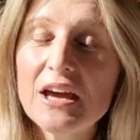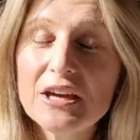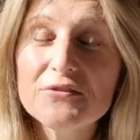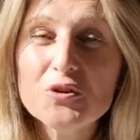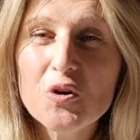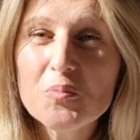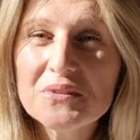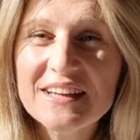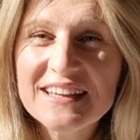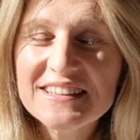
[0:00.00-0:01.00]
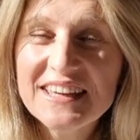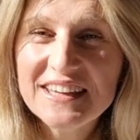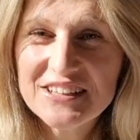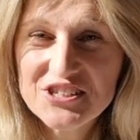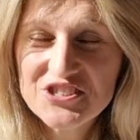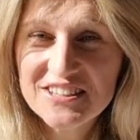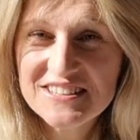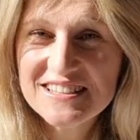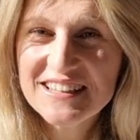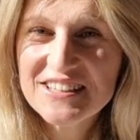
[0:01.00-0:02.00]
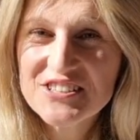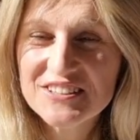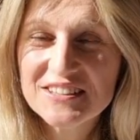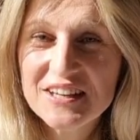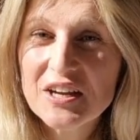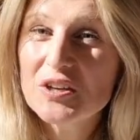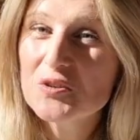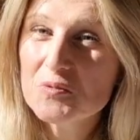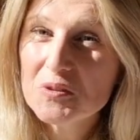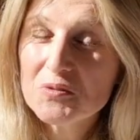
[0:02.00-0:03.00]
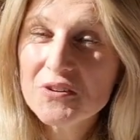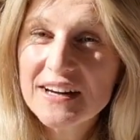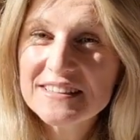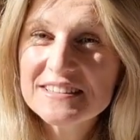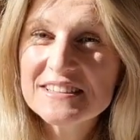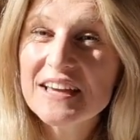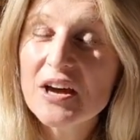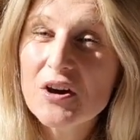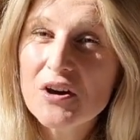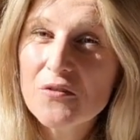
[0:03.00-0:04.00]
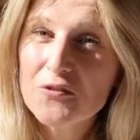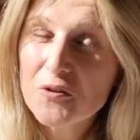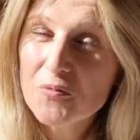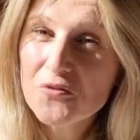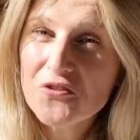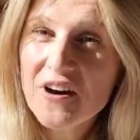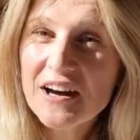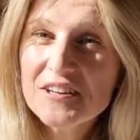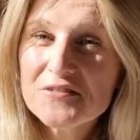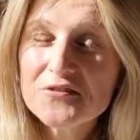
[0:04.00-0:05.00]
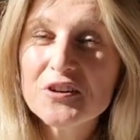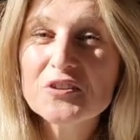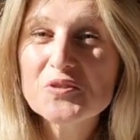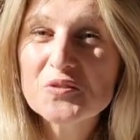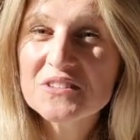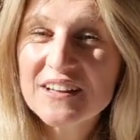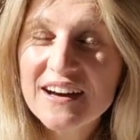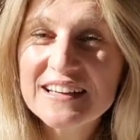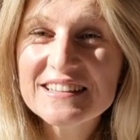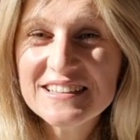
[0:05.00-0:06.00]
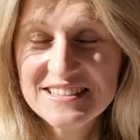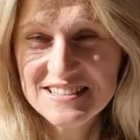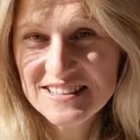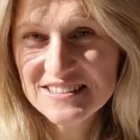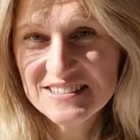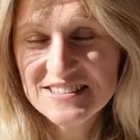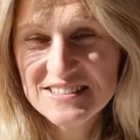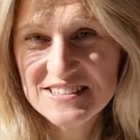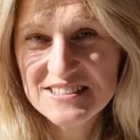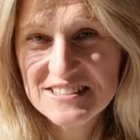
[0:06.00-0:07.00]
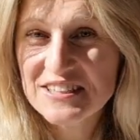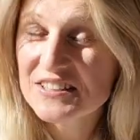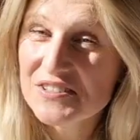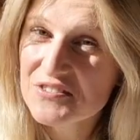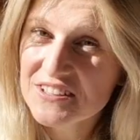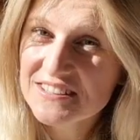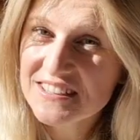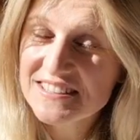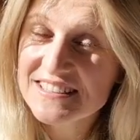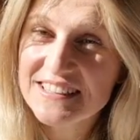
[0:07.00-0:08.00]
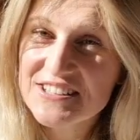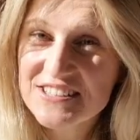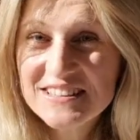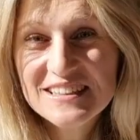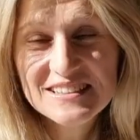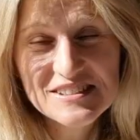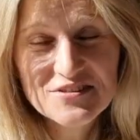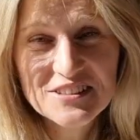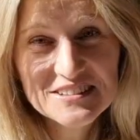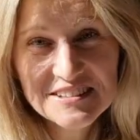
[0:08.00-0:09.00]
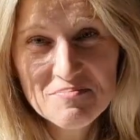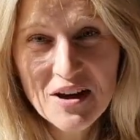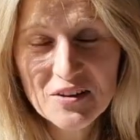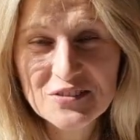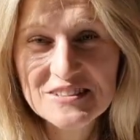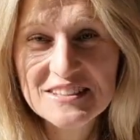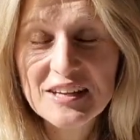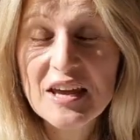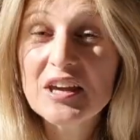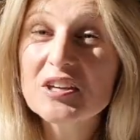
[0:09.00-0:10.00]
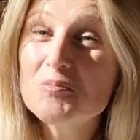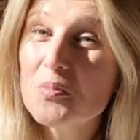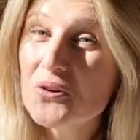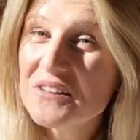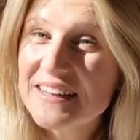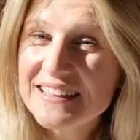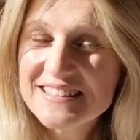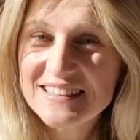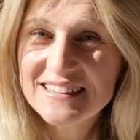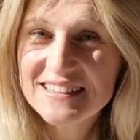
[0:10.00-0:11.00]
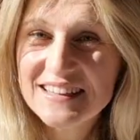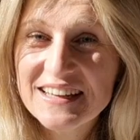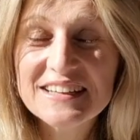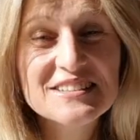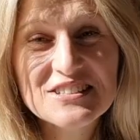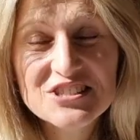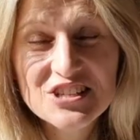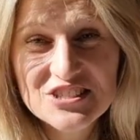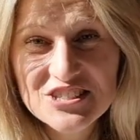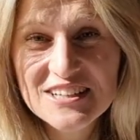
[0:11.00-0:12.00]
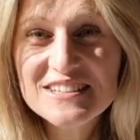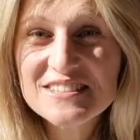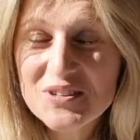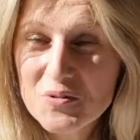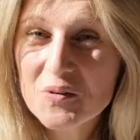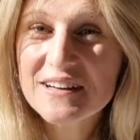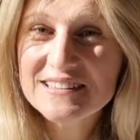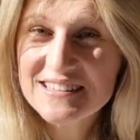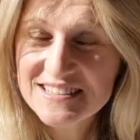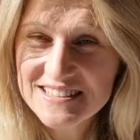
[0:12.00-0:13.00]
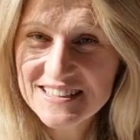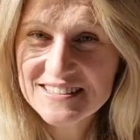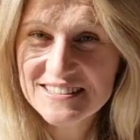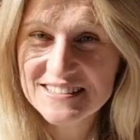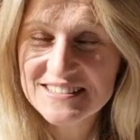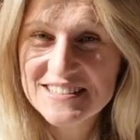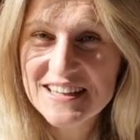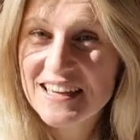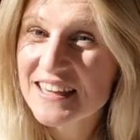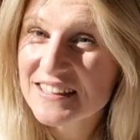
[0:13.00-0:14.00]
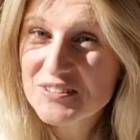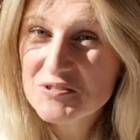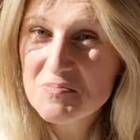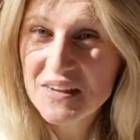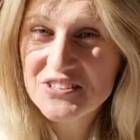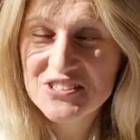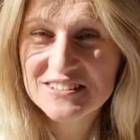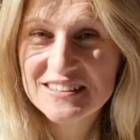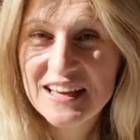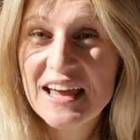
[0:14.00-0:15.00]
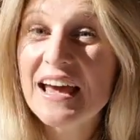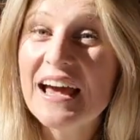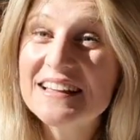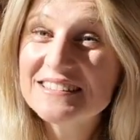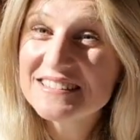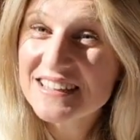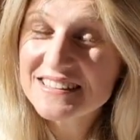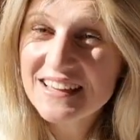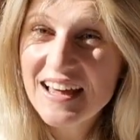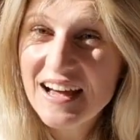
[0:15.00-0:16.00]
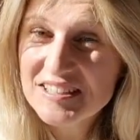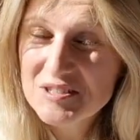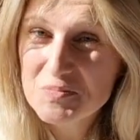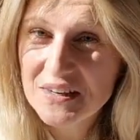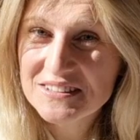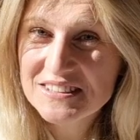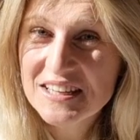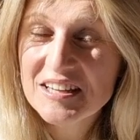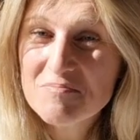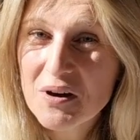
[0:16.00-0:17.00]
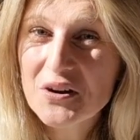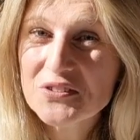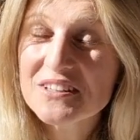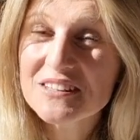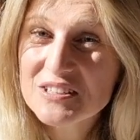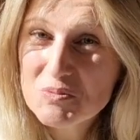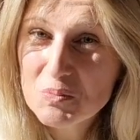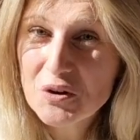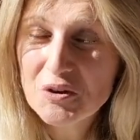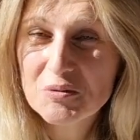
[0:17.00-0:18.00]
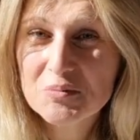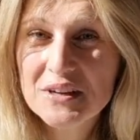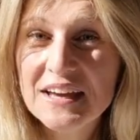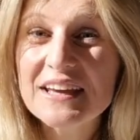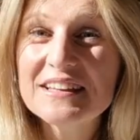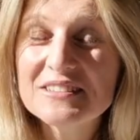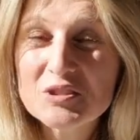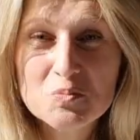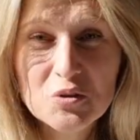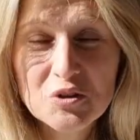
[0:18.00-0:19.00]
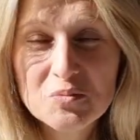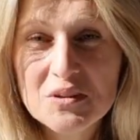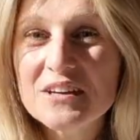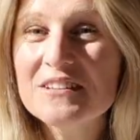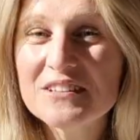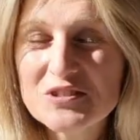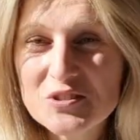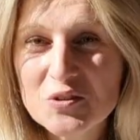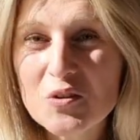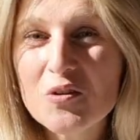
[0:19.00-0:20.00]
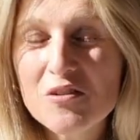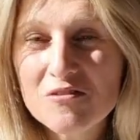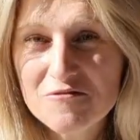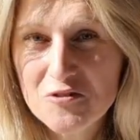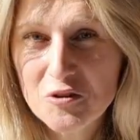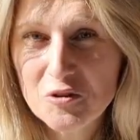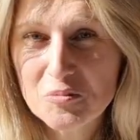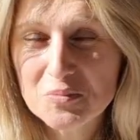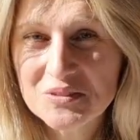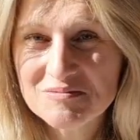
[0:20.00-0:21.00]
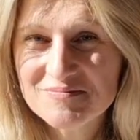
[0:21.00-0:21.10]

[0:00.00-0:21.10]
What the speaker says: If you open any English translation, you will find from 5 to 9 sentences. Different translation, different amount. In Paul's letter, it is just one sentence. Can you imagine? And another aspect about the sperm. In the sperm, there is no verb.